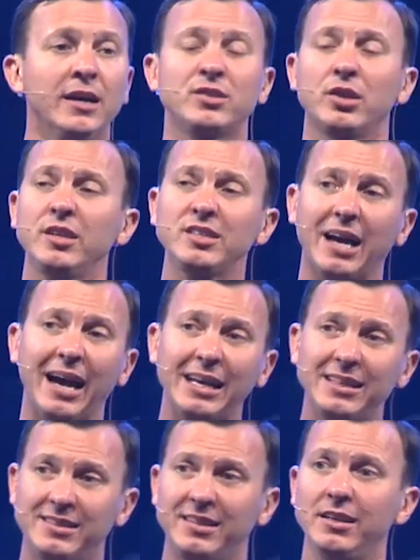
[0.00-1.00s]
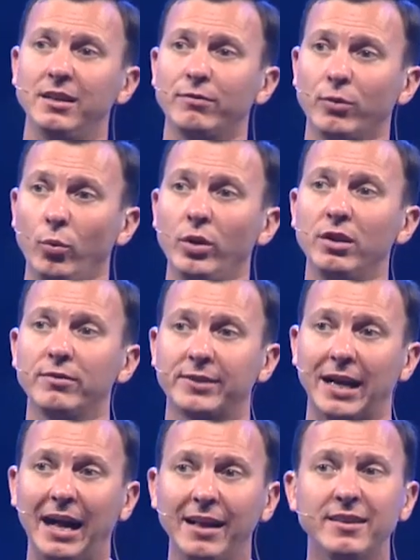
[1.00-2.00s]
So, this idea of the will of
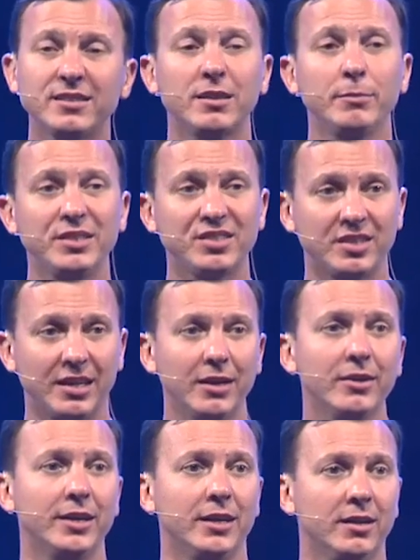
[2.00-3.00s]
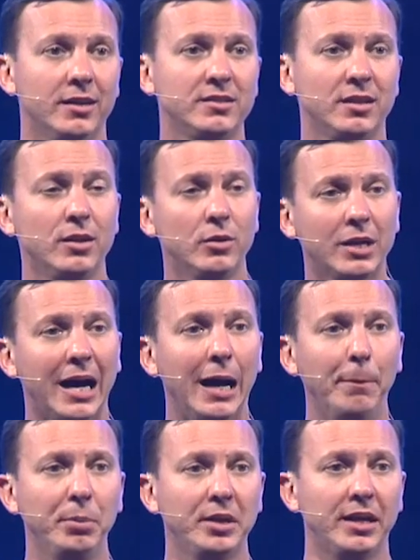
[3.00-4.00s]
God, this can be scary. It's a little
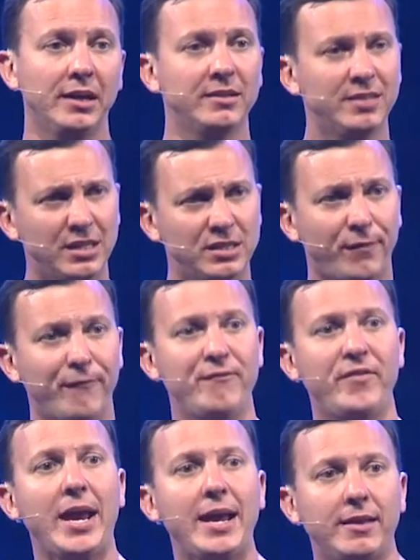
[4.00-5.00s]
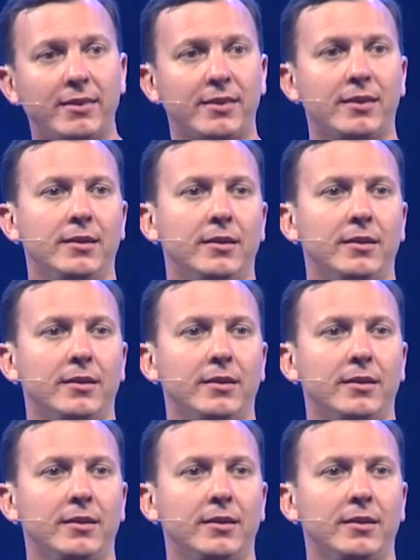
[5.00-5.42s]
complicated, it takes faith.